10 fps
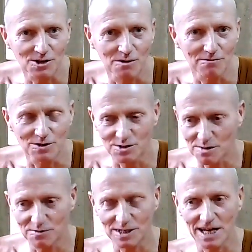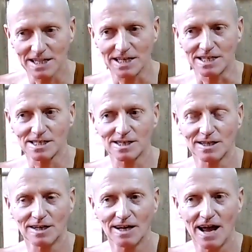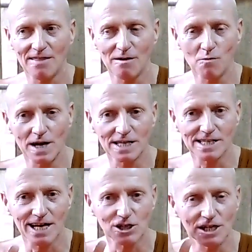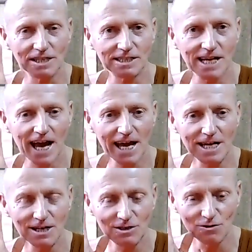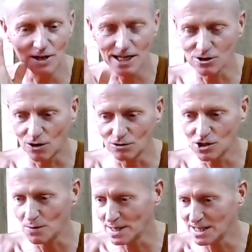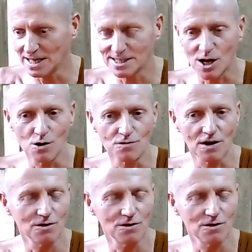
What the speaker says: And then when it's actually the day, you get on, do it, and it's over, and you think, what was I worried about?